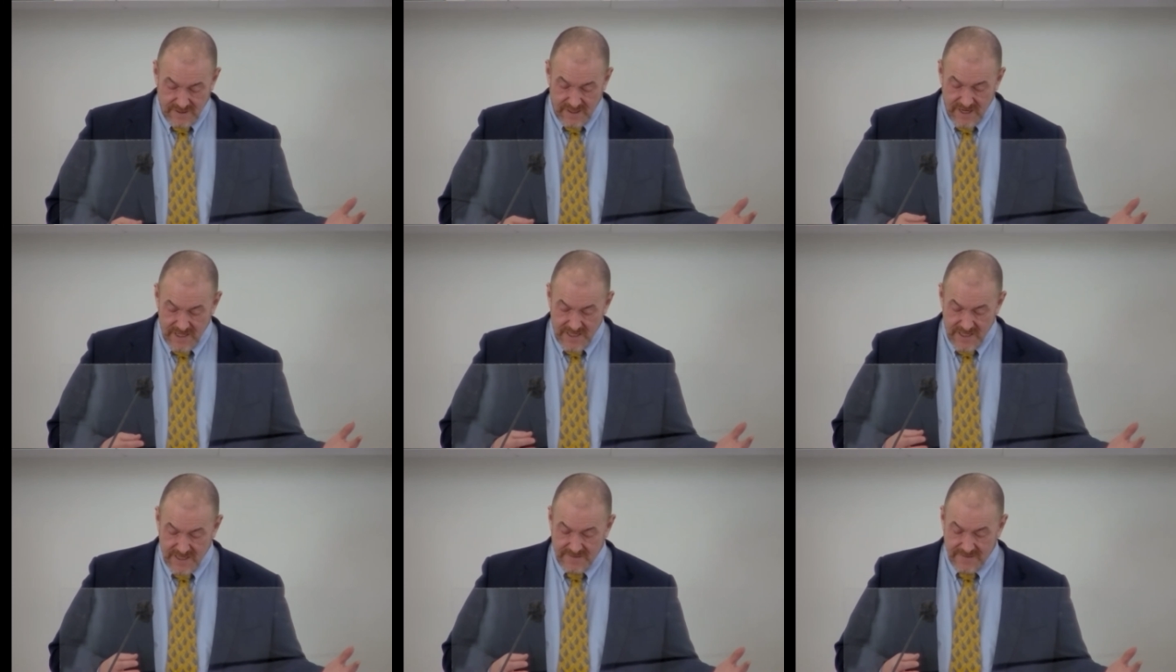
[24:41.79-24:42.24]

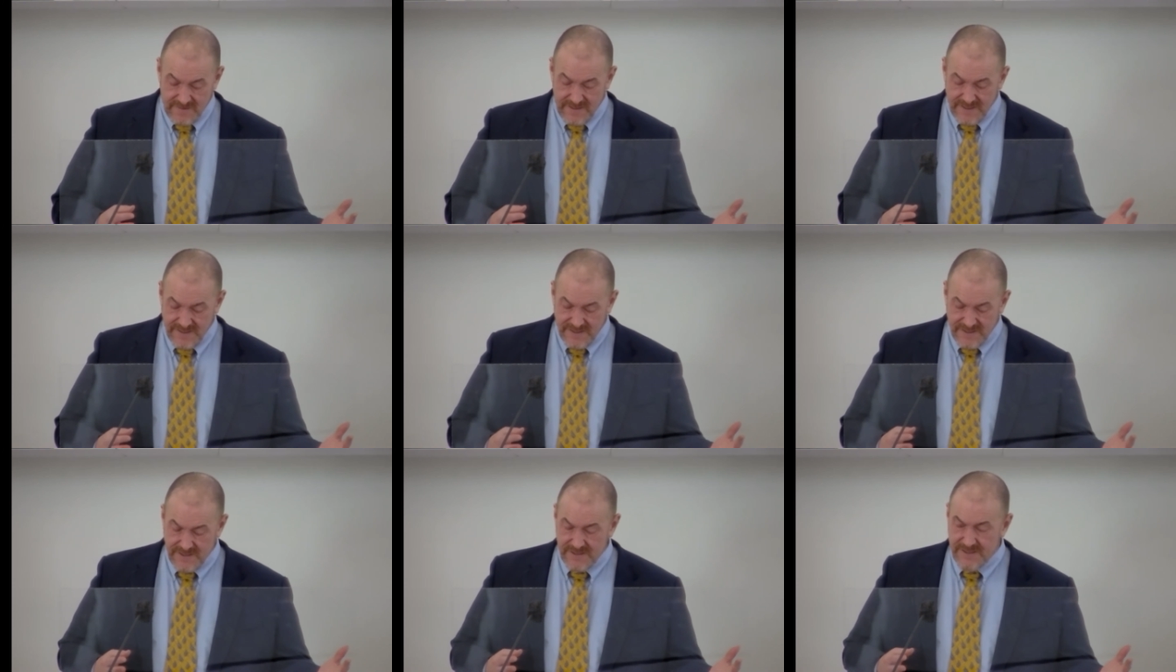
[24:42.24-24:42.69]
And yet
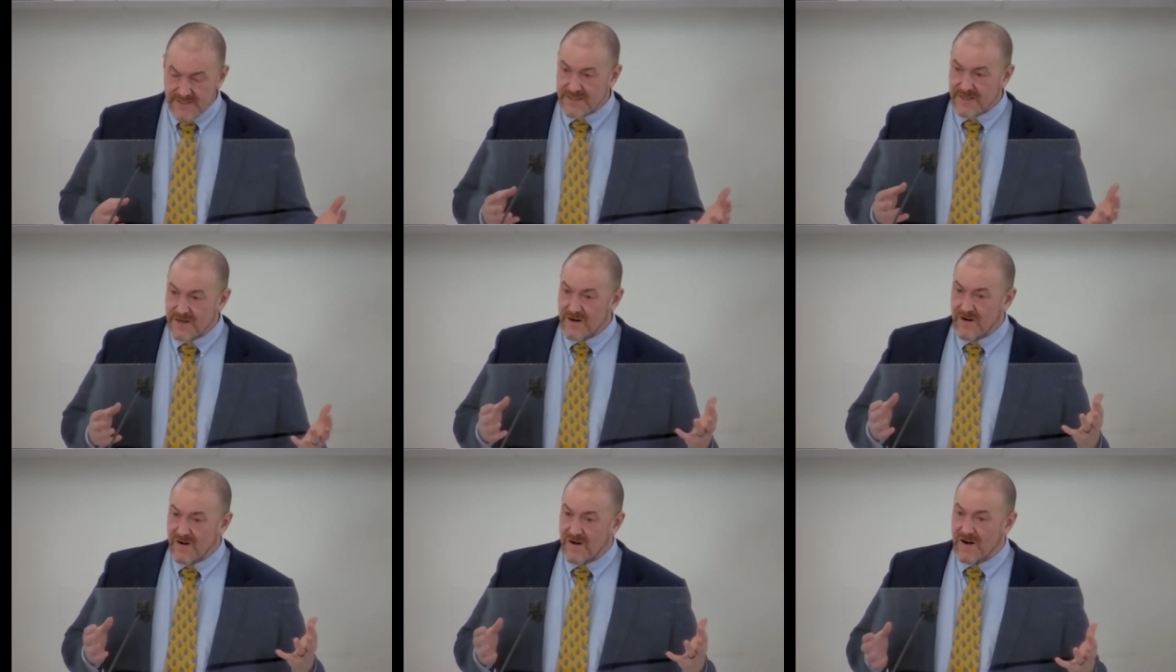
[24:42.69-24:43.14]
this is
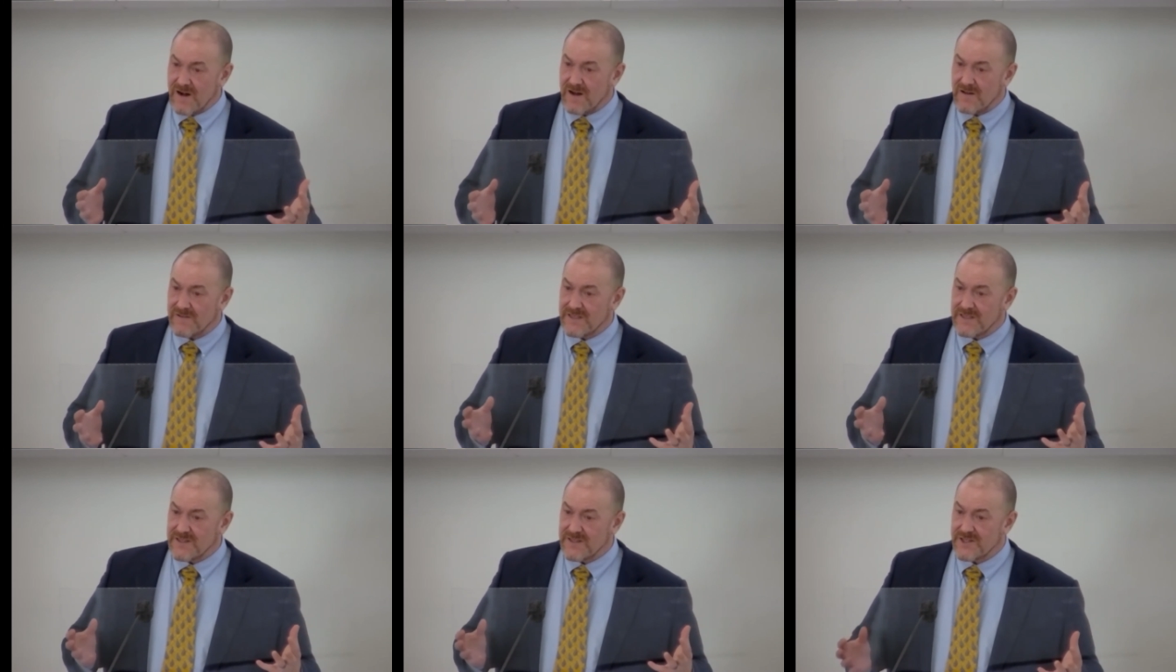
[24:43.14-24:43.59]
the
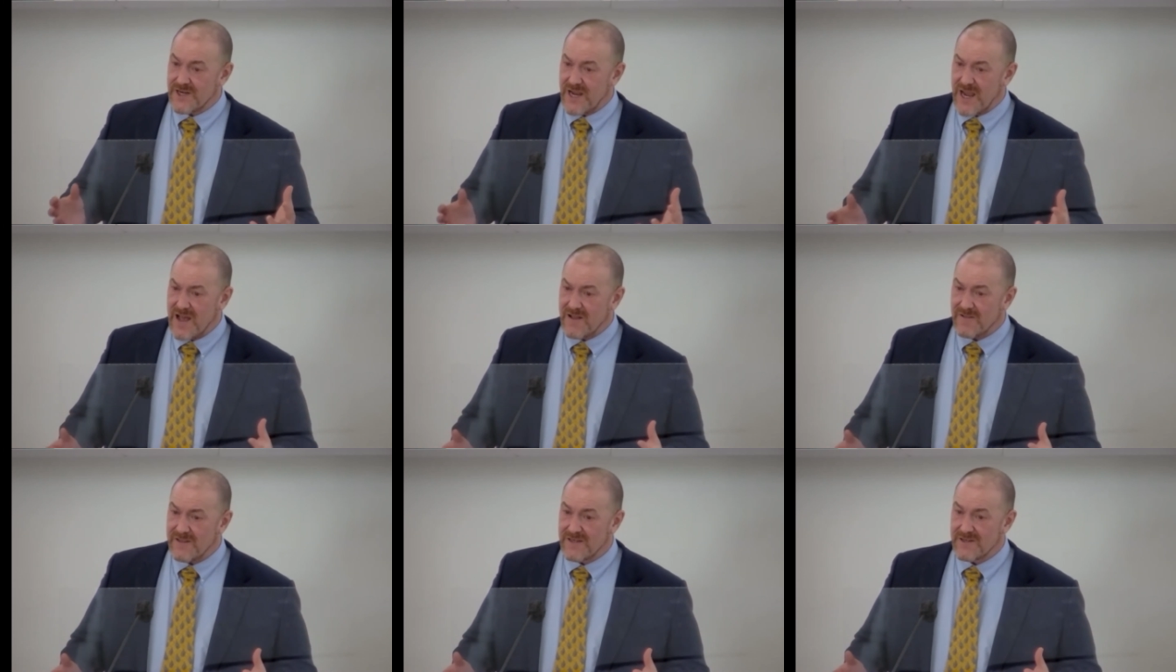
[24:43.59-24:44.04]
call and
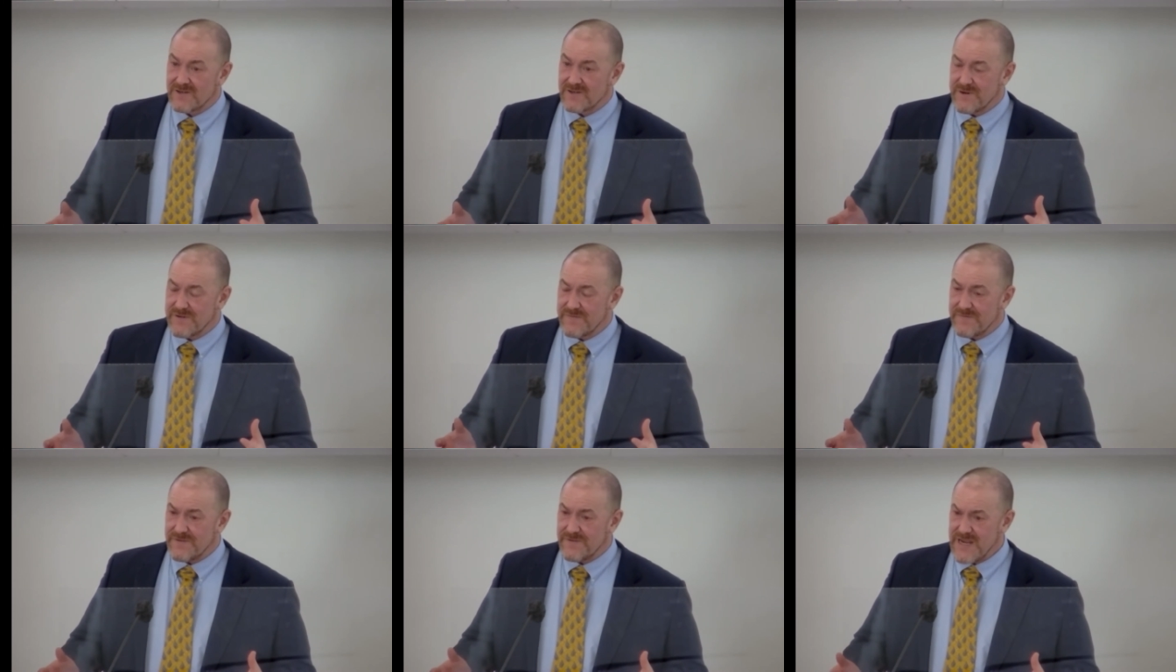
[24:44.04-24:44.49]
challenge
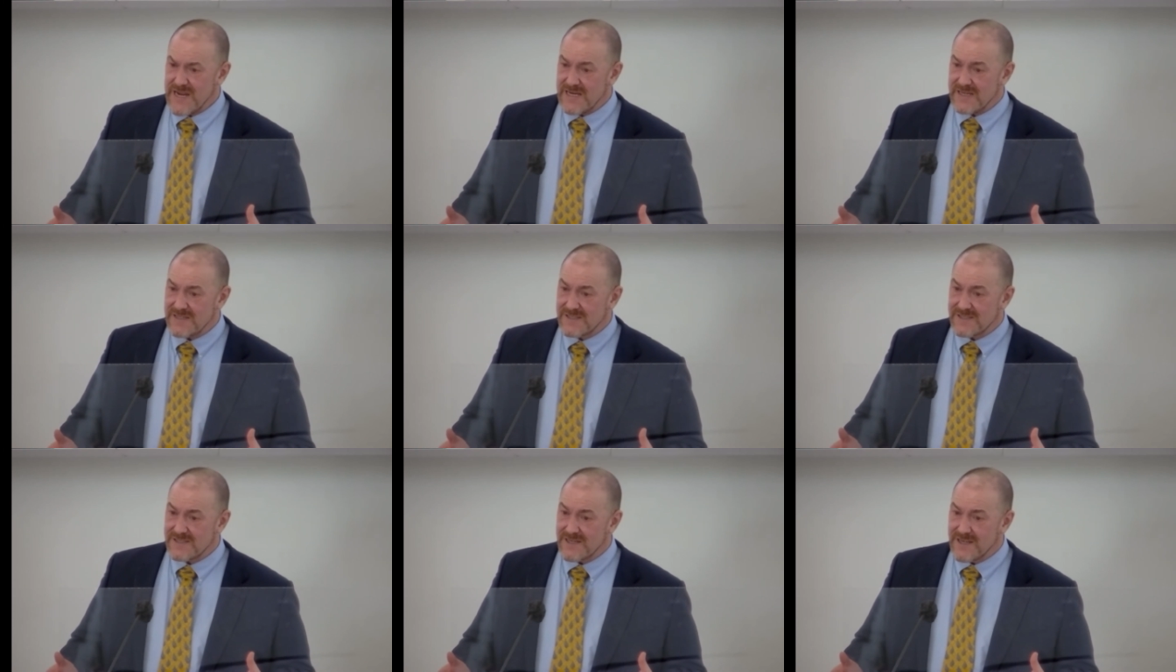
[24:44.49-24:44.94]
we face.